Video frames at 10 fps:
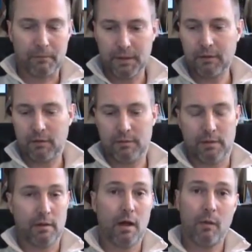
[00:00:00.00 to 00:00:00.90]
All right?
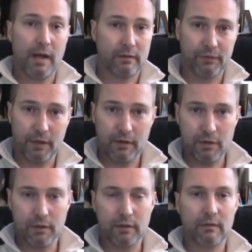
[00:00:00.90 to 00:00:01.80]
How actively are
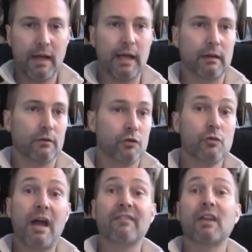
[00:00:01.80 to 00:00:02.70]
you going to date? Do
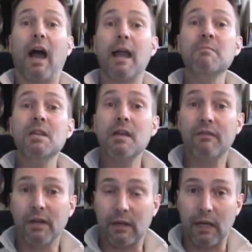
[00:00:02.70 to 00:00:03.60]
you have time to
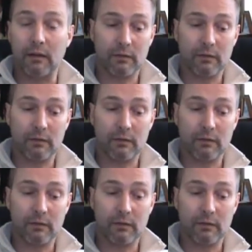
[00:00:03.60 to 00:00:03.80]
even date?